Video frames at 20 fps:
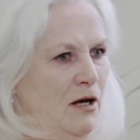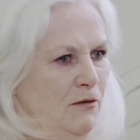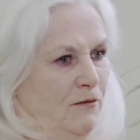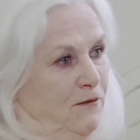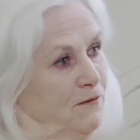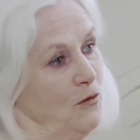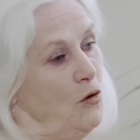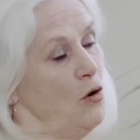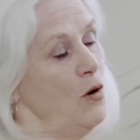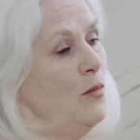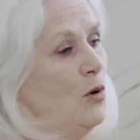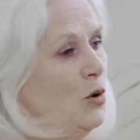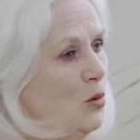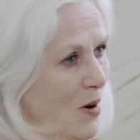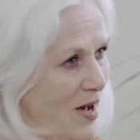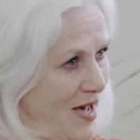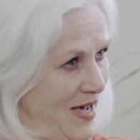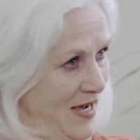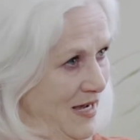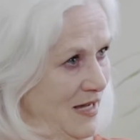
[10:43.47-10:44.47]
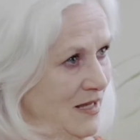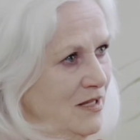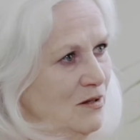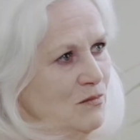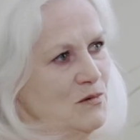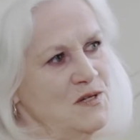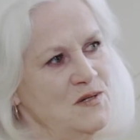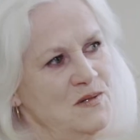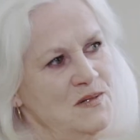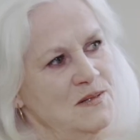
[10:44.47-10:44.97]
formal way
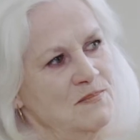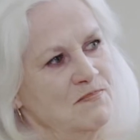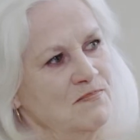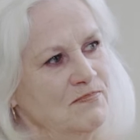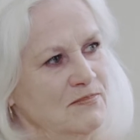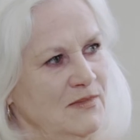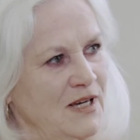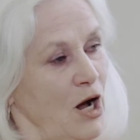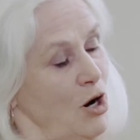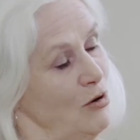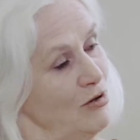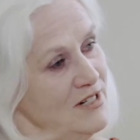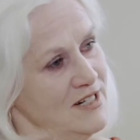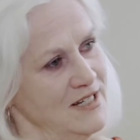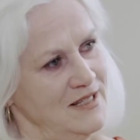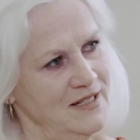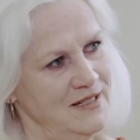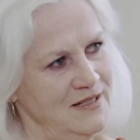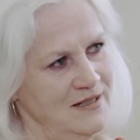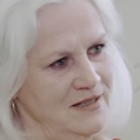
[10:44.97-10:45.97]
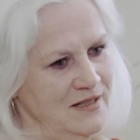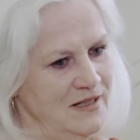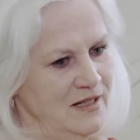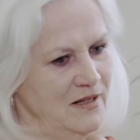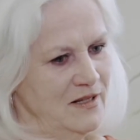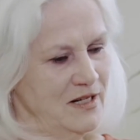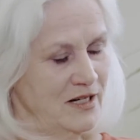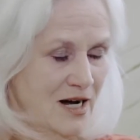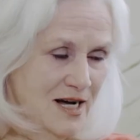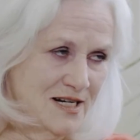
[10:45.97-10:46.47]
that was current in the
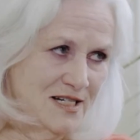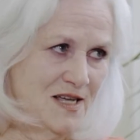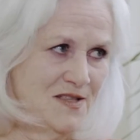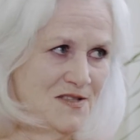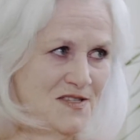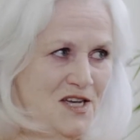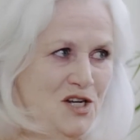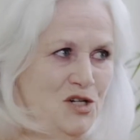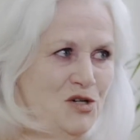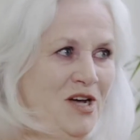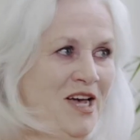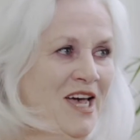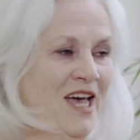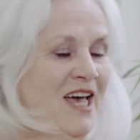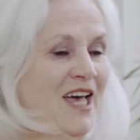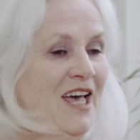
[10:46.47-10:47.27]
19th century.